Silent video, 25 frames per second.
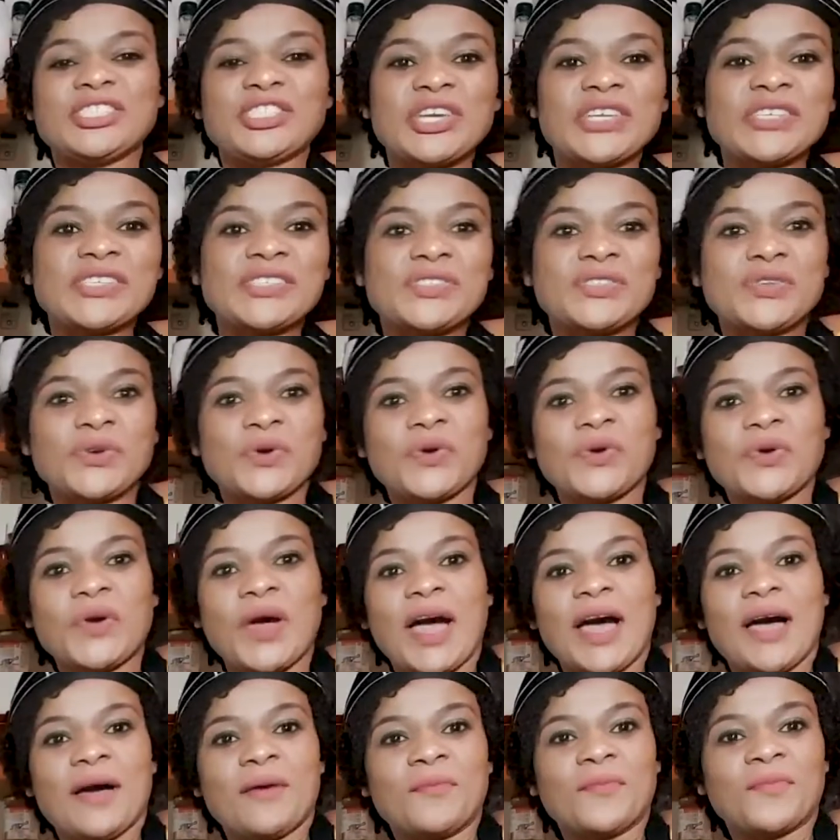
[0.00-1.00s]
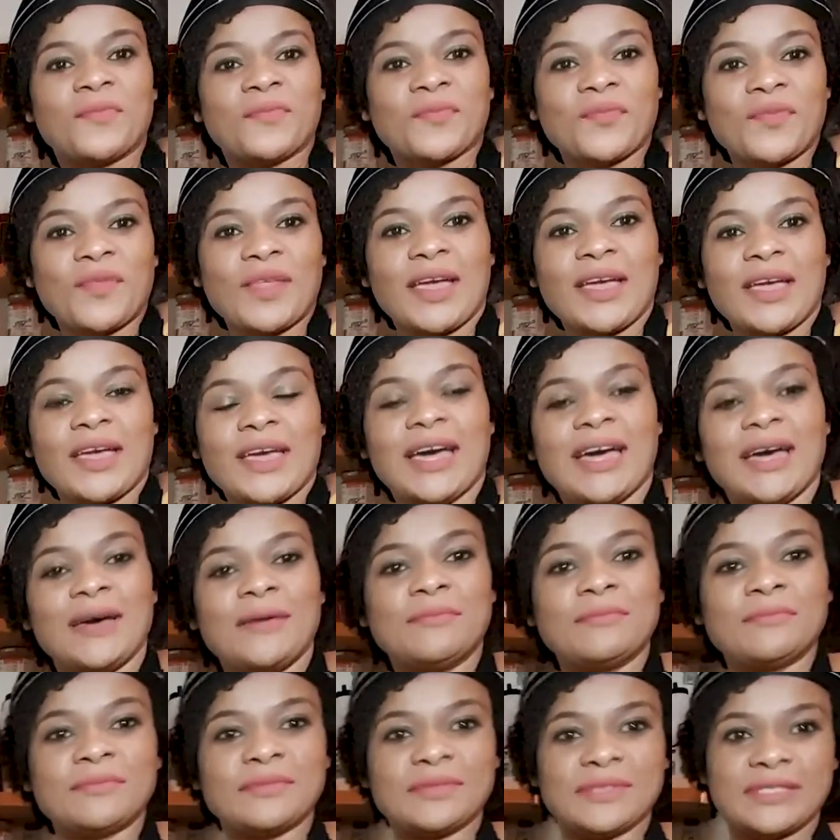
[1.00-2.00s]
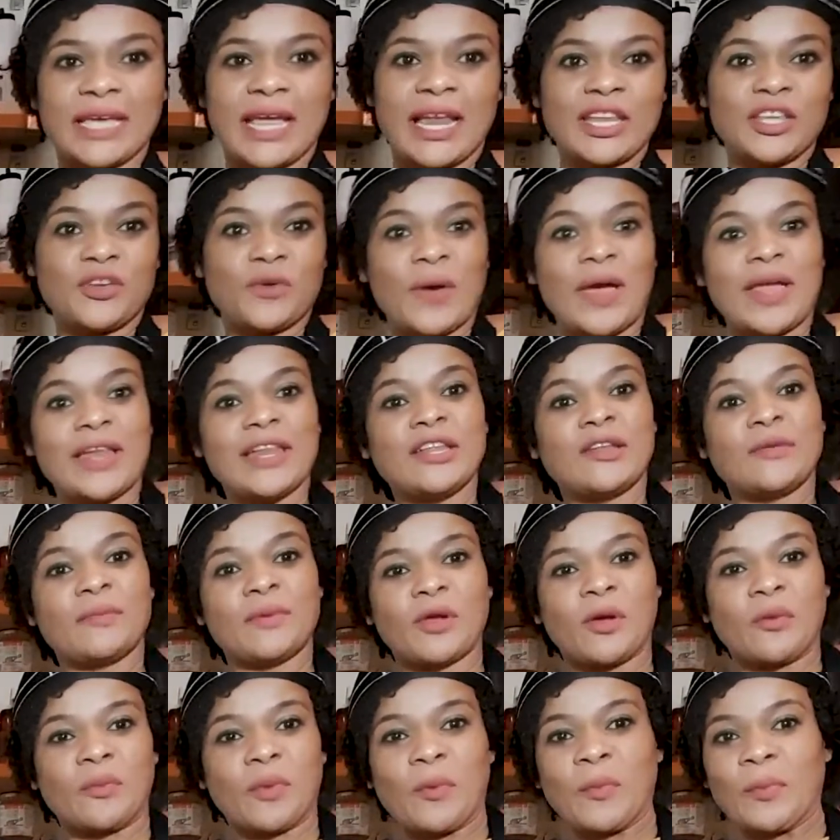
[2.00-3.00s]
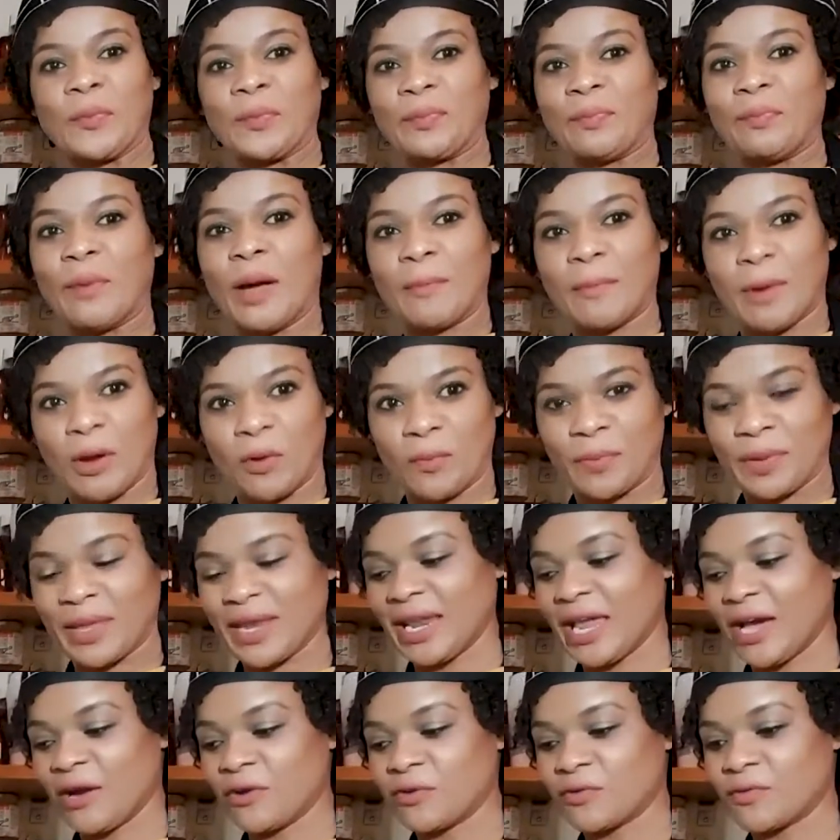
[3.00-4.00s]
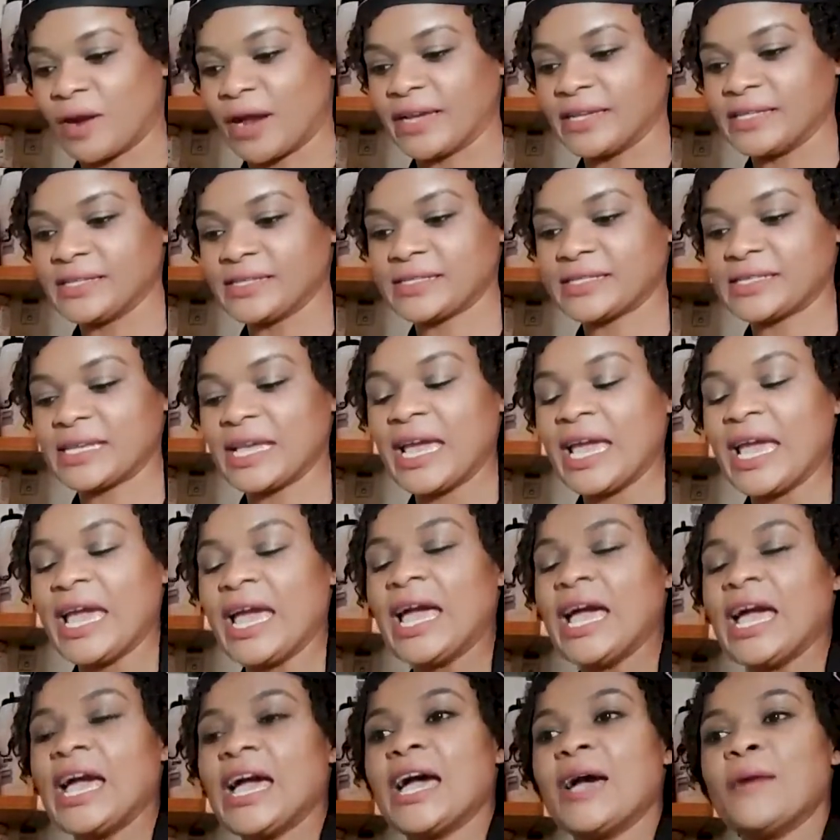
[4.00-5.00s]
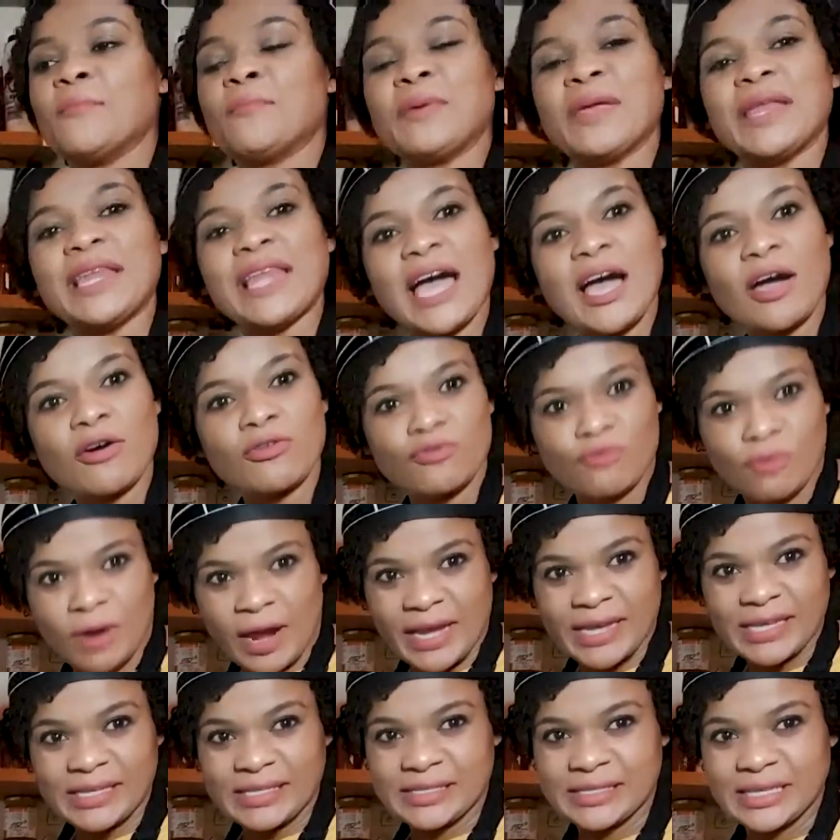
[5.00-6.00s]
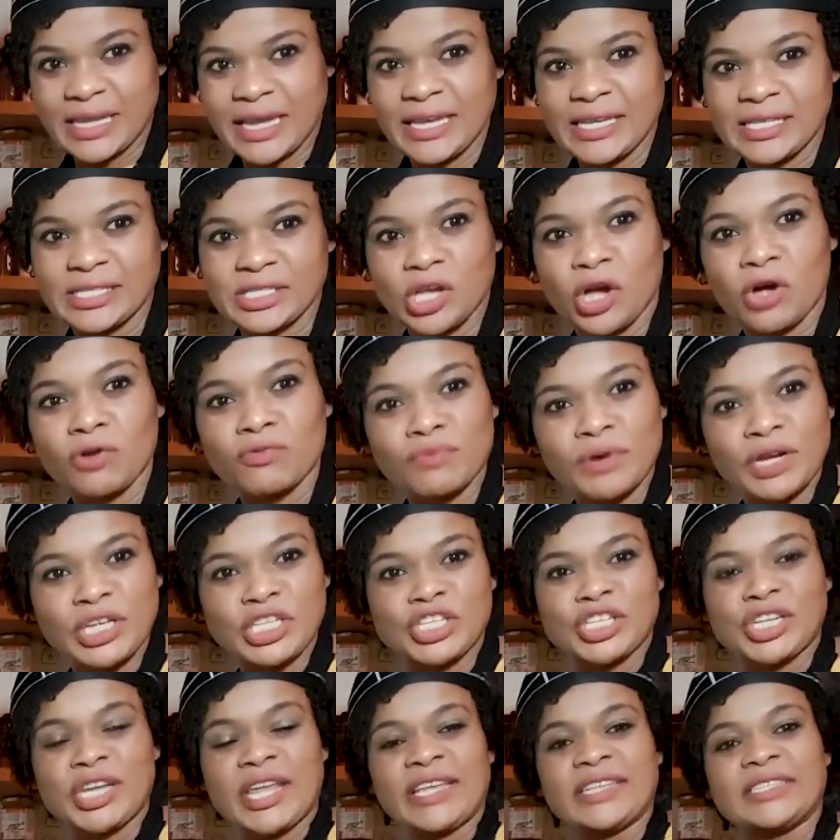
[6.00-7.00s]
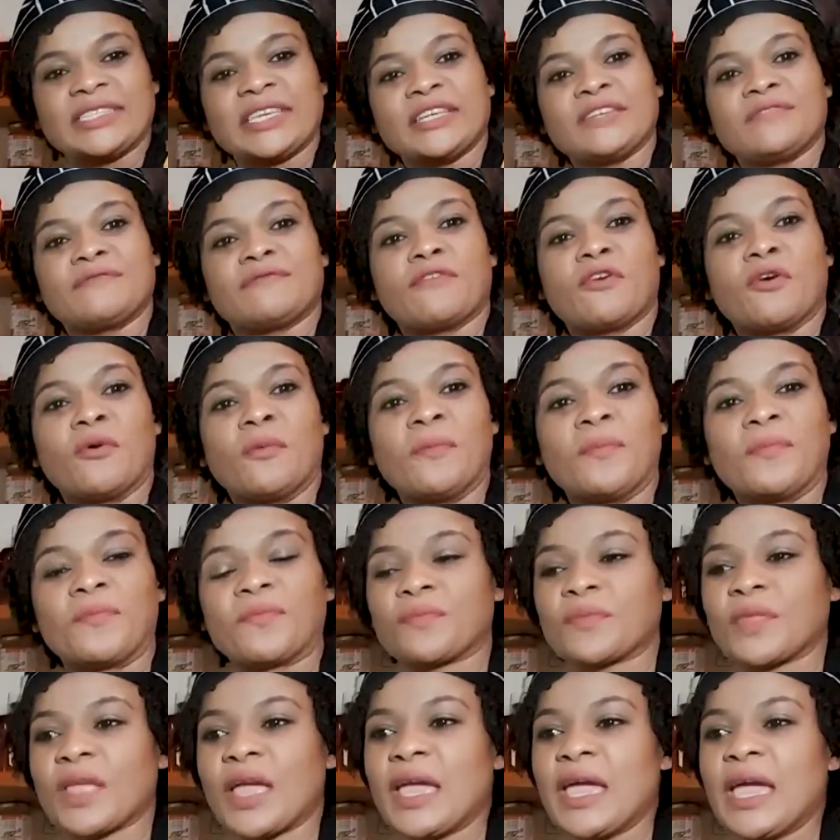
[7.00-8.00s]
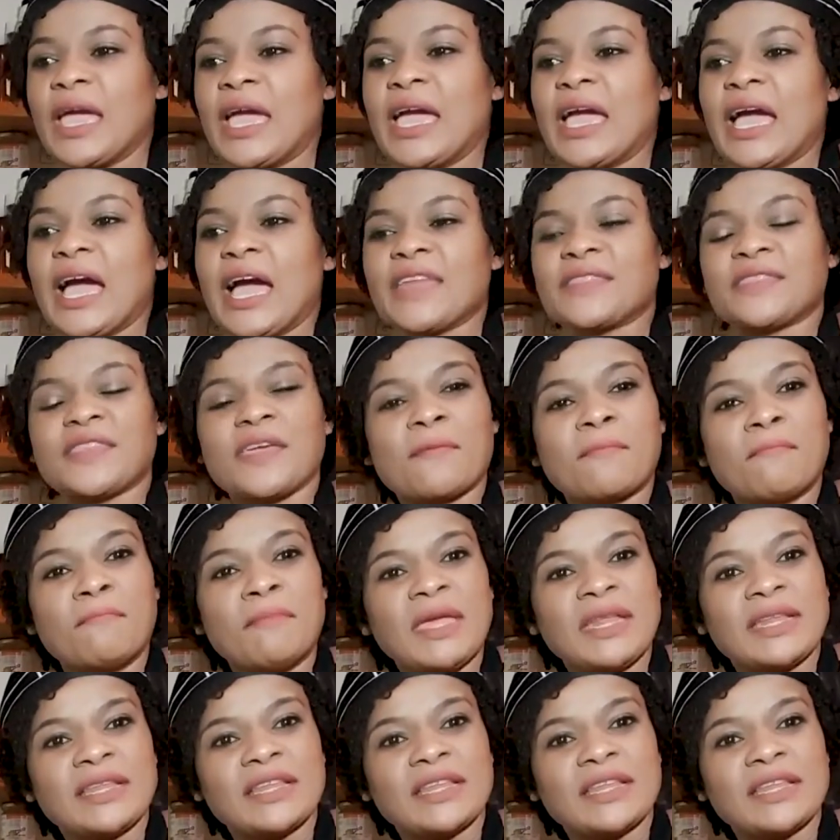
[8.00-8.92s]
Just to tell you a little bit about pilau rice. Pilau rice is originated from, I think,